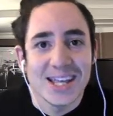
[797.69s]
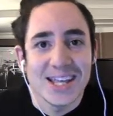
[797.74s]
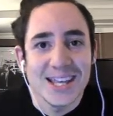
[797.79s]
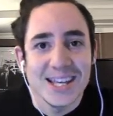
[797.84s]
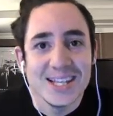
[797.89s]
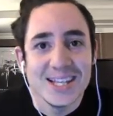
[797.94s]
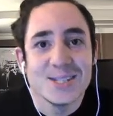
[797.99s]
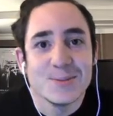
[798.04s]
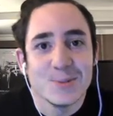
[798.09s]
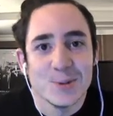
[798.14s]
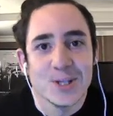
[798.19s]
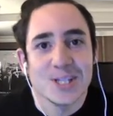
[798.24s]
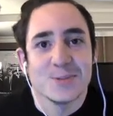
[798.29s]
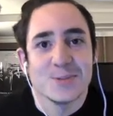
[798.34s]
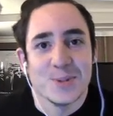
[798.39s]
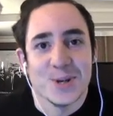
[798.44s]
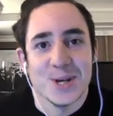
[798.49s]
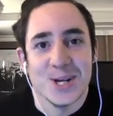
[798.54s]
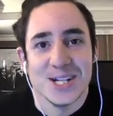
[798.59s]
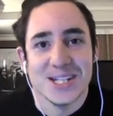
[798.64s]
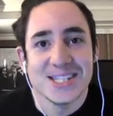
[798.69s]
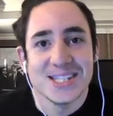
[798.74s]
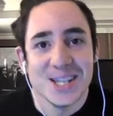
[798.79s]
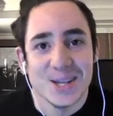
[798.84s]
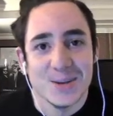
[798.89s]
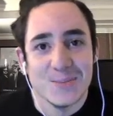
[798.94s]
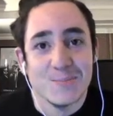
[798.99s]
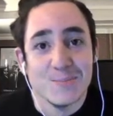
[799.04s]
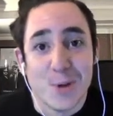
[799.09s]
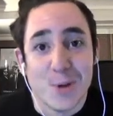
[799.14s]
esport experience
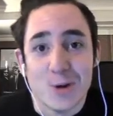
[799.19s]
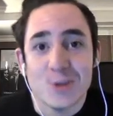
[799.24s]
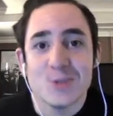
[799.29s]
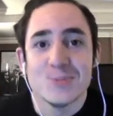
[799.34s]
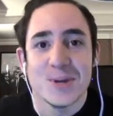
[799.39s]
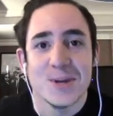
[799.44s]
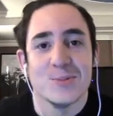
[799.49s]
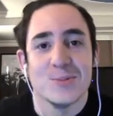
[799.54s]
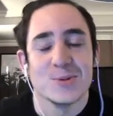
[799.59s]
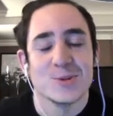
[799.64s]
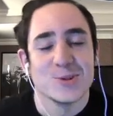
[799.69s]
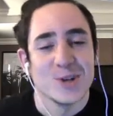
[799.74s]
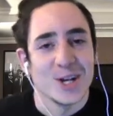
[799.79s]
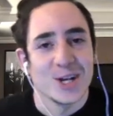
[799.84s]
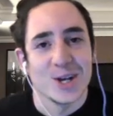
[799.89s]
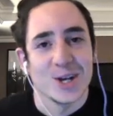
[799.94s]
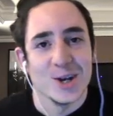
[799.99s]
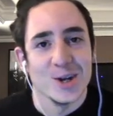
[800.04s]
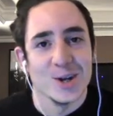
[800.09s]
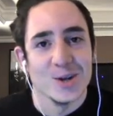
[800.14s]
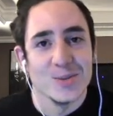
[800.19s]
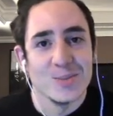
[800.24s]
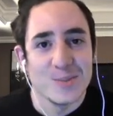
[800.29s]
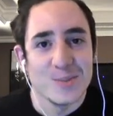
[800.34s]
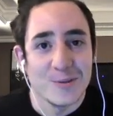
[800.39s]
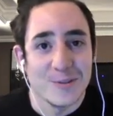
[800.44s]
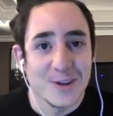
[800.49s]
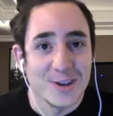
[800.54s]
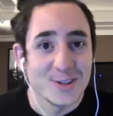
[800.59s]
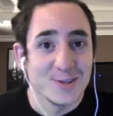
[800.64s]
than most people trying to go
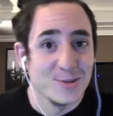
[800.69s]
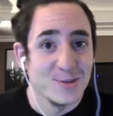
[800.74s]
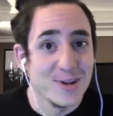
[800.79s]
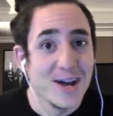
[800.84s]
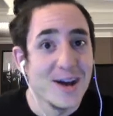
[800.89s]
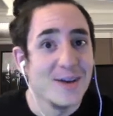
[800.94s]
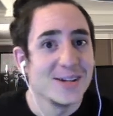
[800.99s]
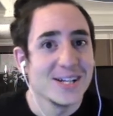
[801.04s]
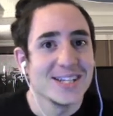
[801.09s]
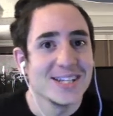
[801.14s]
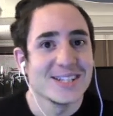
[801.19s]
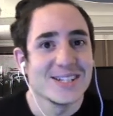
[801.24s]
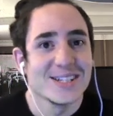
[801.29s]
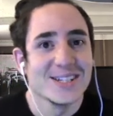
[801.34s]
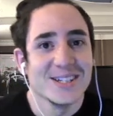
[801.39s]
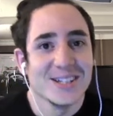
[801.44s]
professional nowadays do,